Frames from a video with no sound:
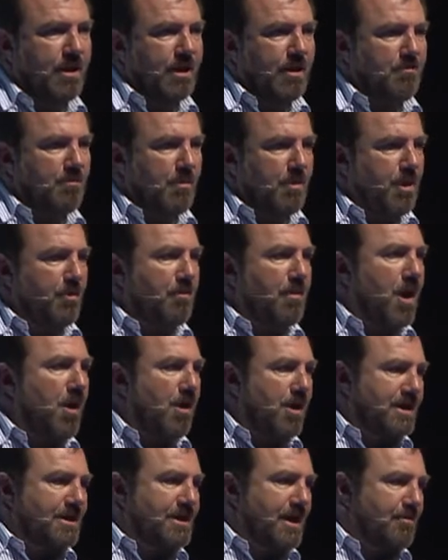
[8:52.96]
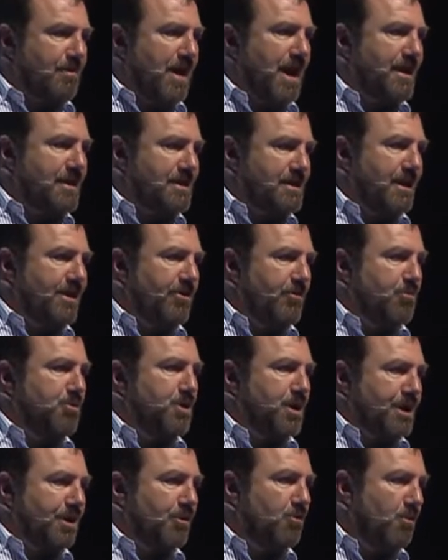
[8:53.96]
the marketing magazine of
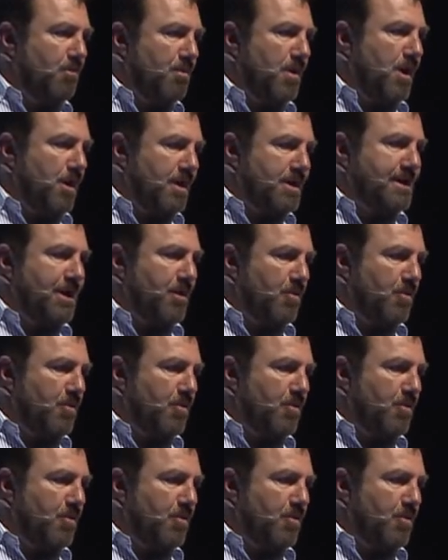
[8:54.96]
Britain called Marketing